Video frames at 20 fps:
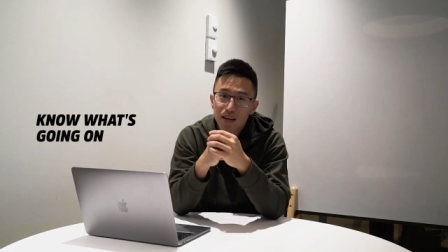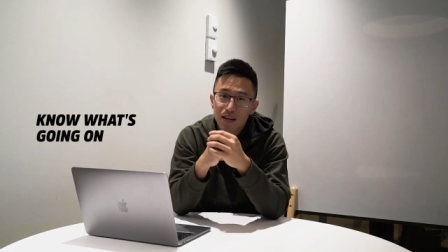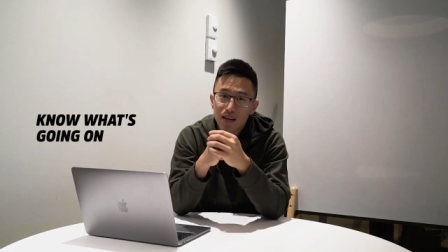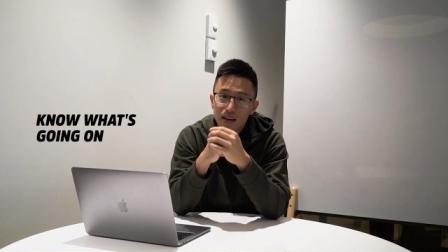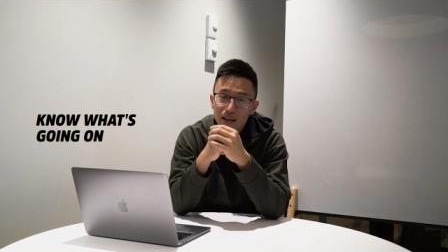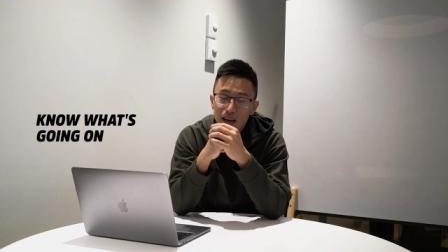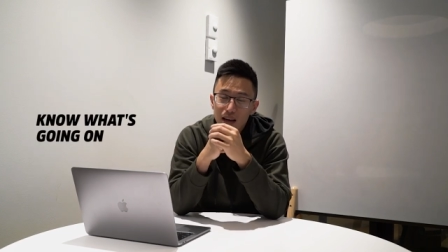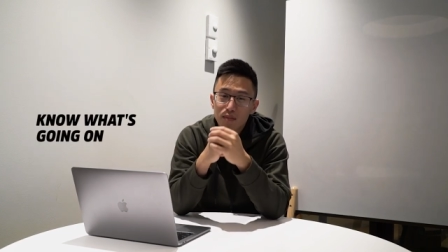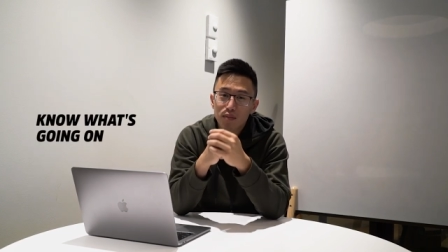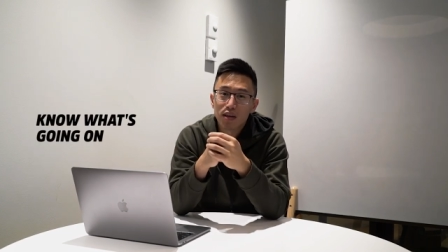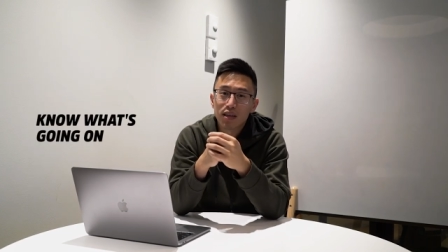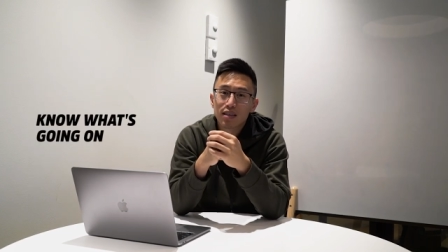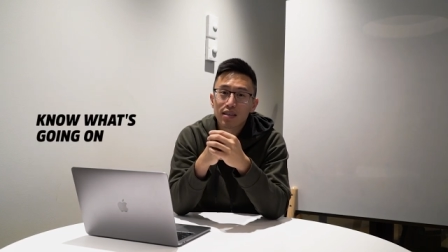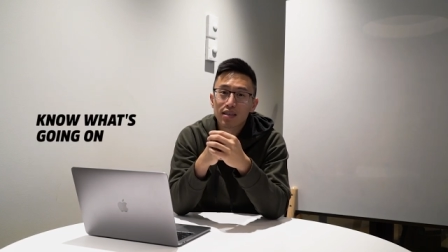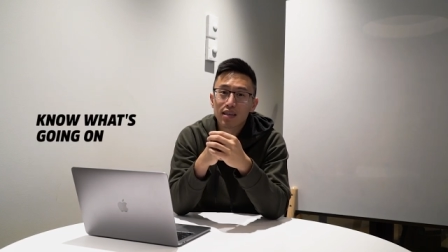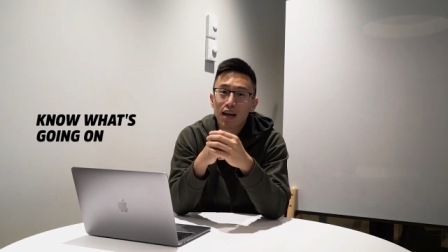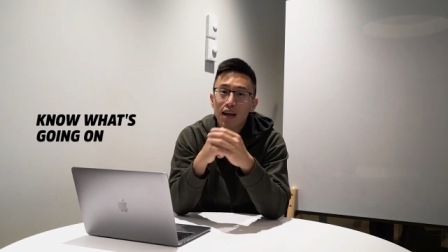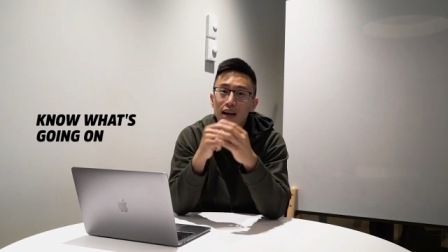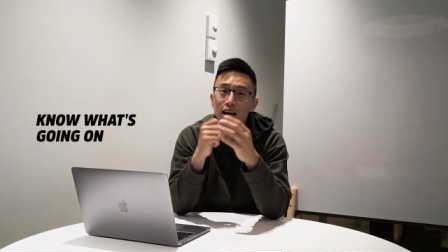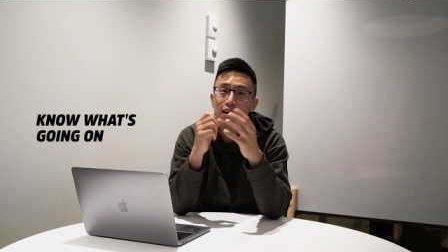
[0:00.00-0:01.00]
then that
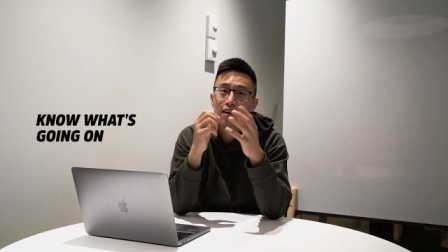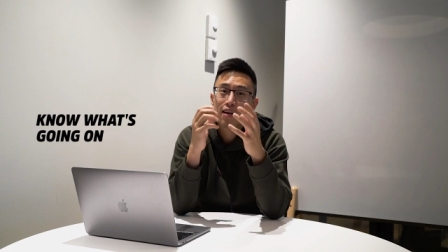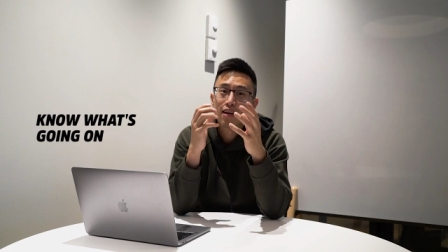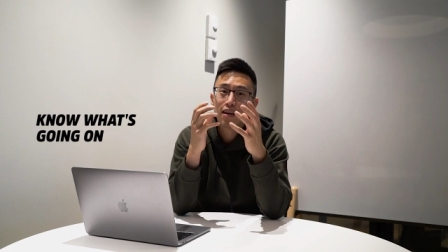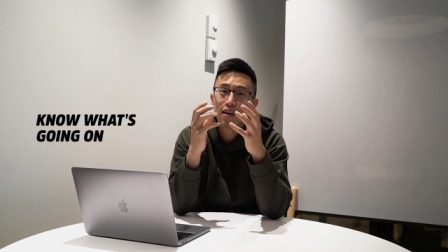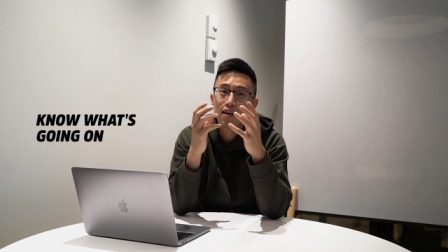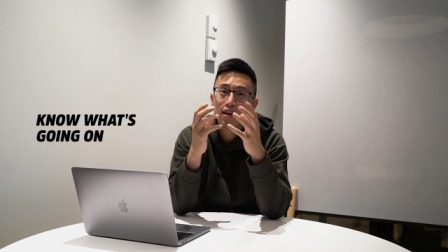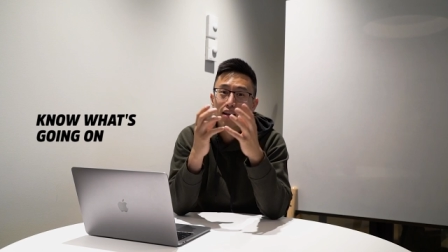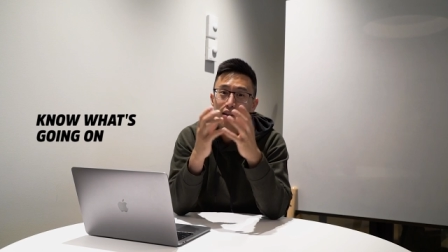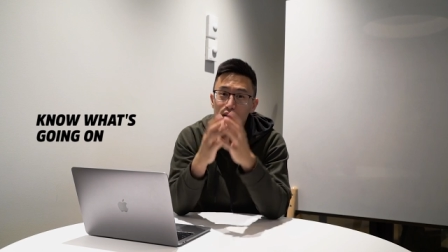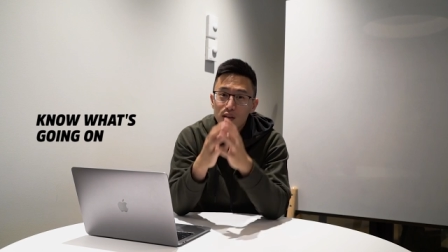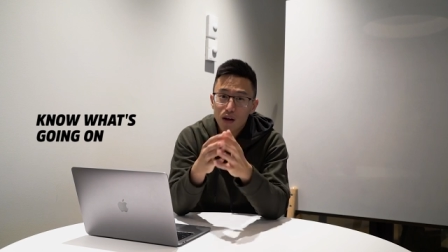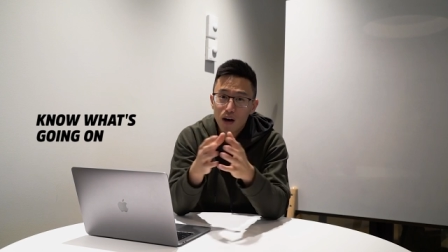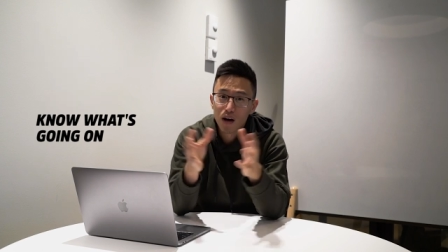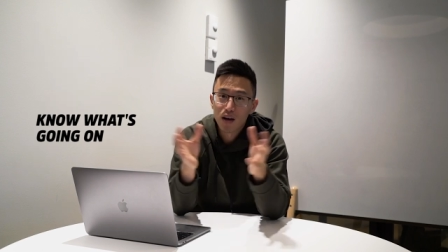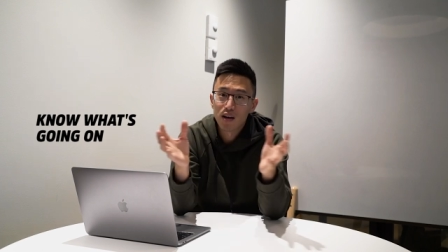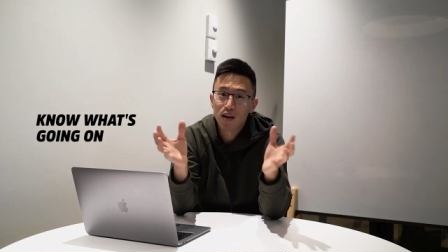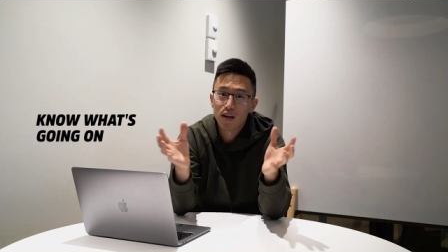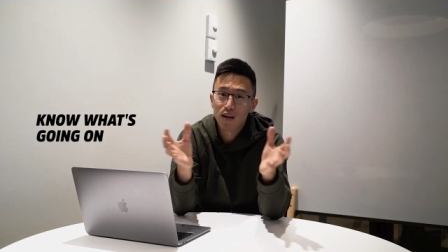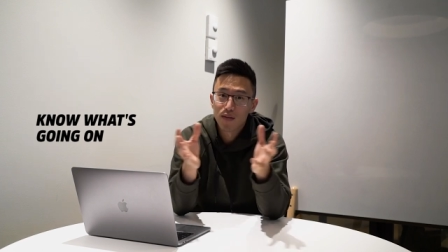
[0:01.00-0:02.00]
means that a
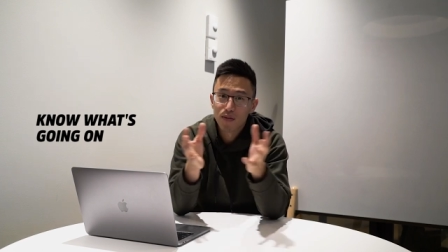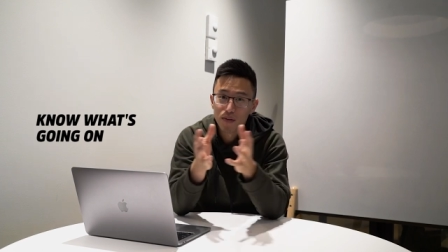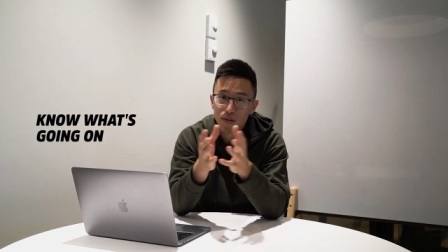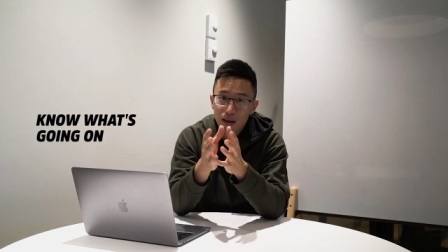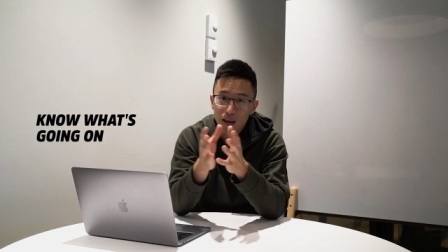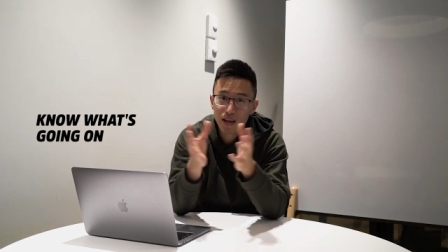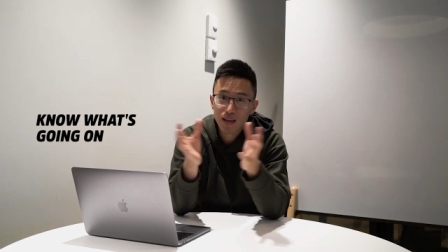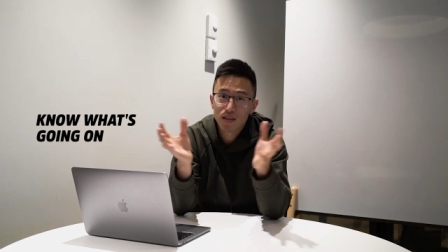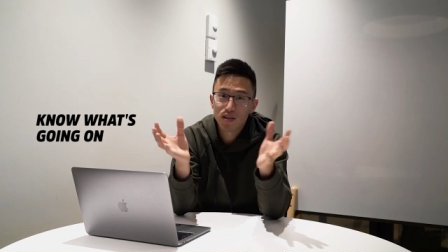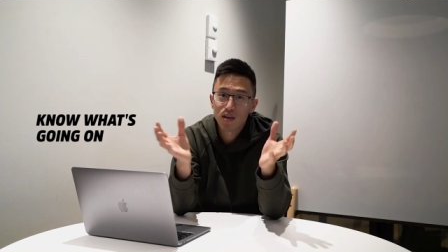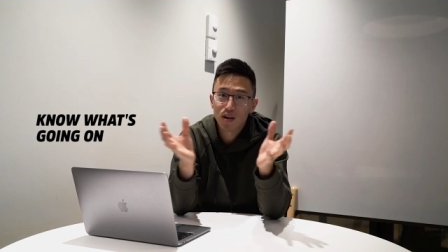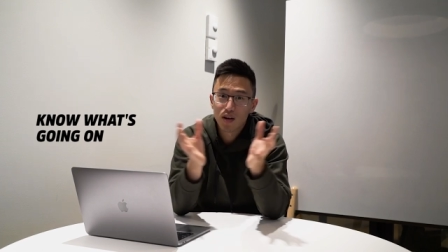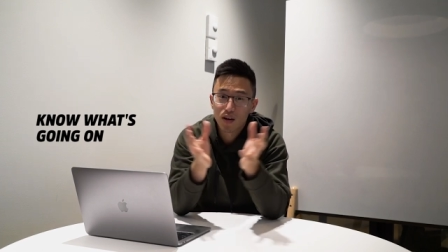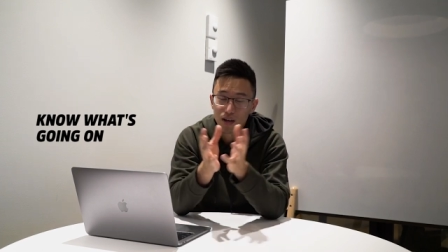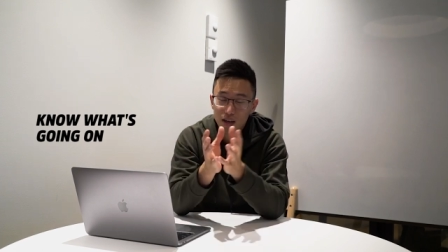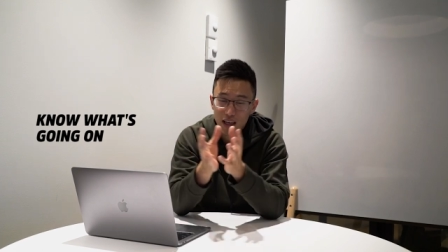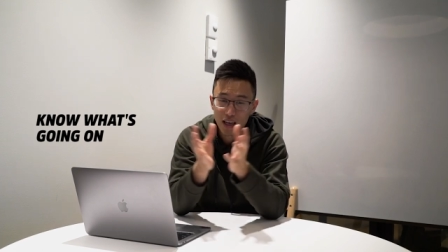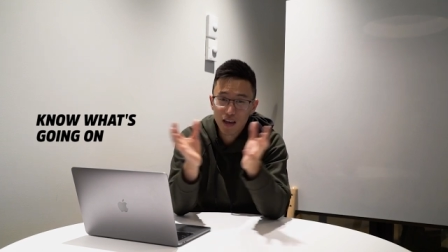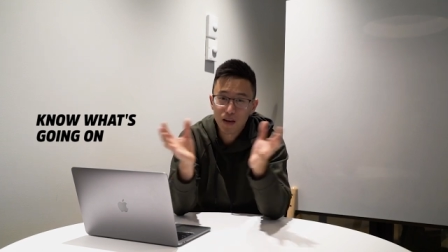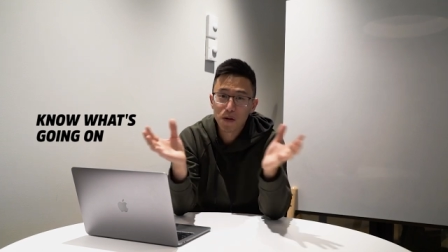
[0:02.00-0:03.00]
lot of things
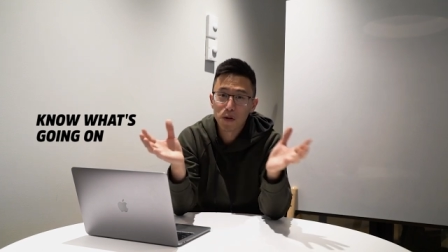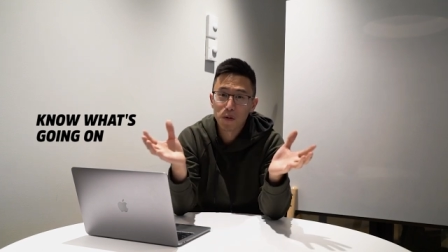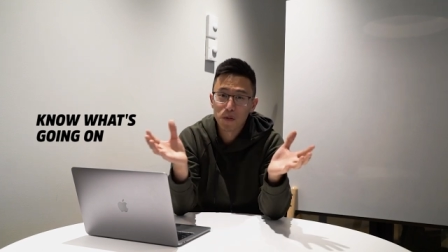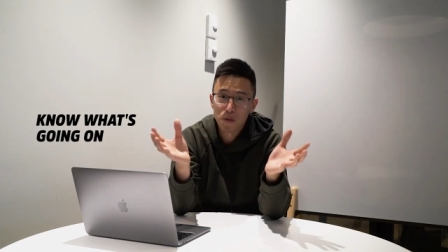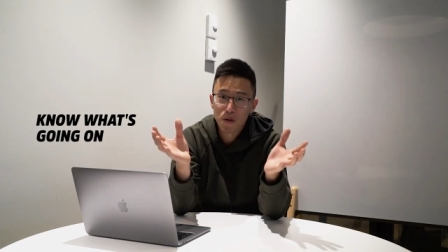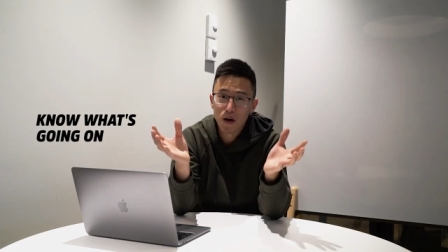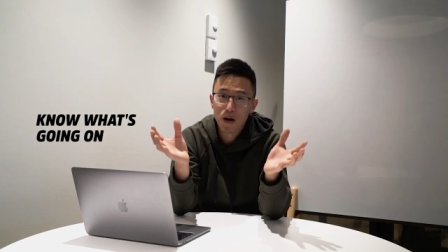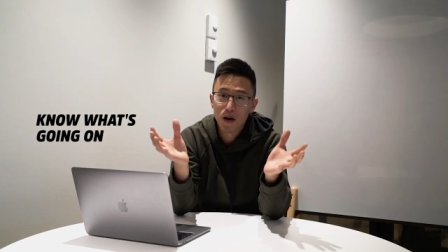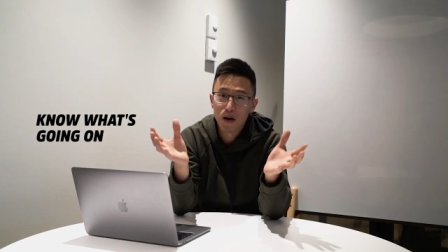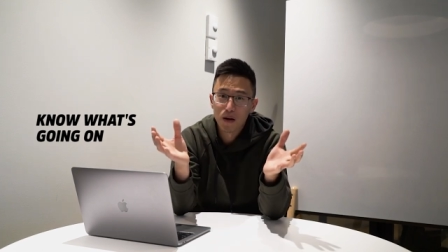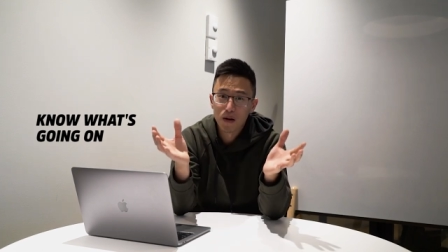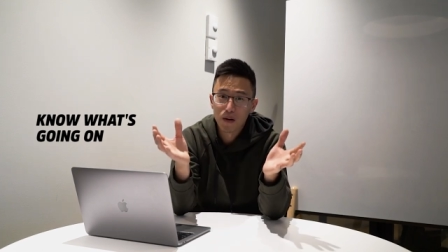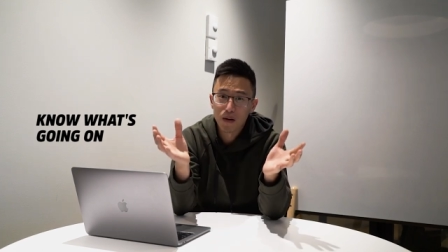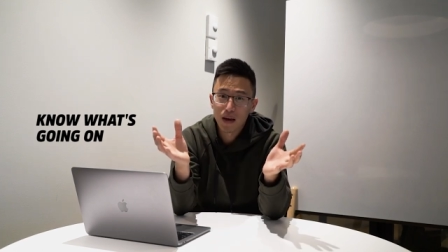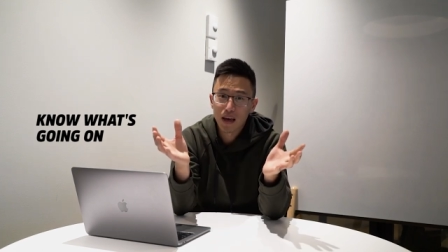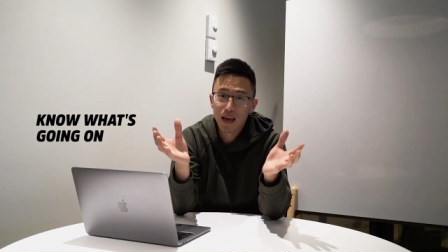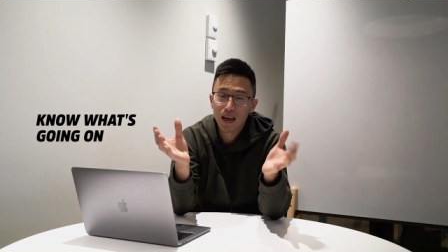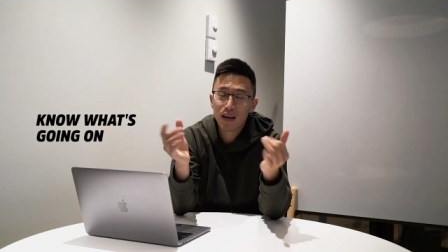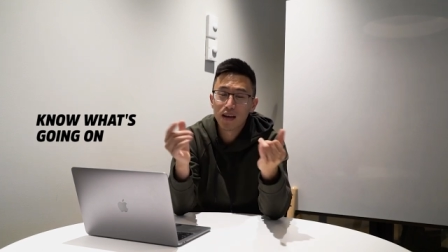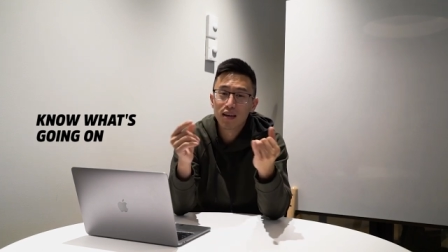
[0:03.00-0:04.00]
are can go wrong
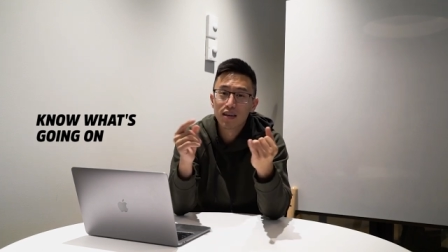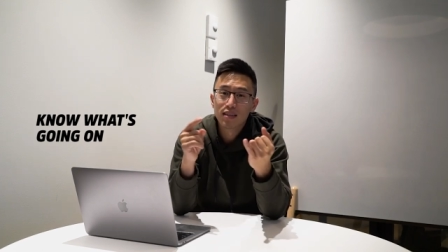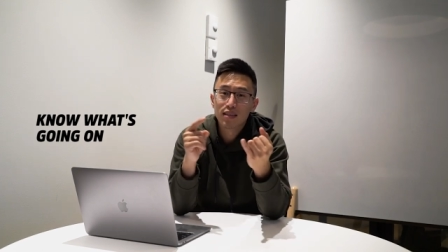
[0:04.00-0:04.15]
okay